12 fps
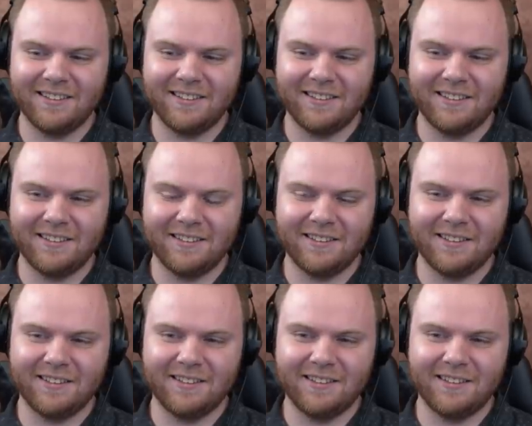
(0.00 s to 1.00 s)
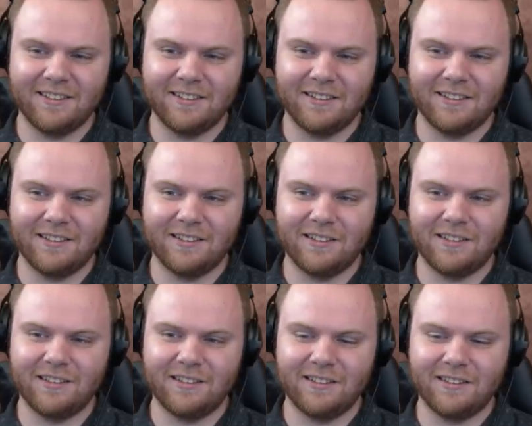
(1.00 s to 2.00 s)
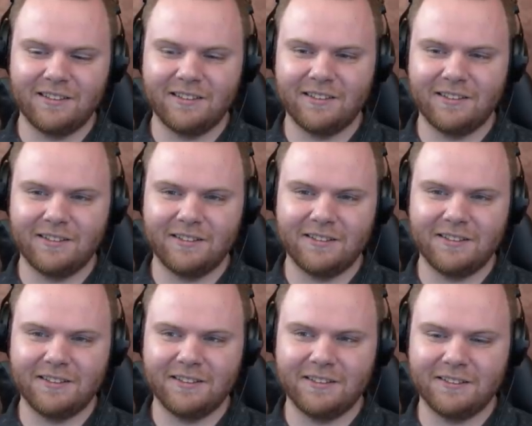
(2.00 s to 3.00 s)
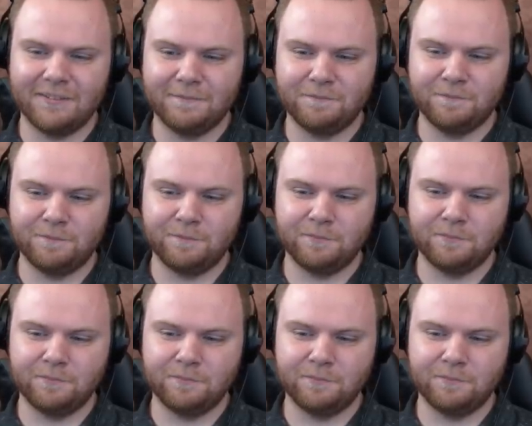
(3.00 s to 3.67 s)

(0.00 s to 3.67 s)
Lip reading: (silent)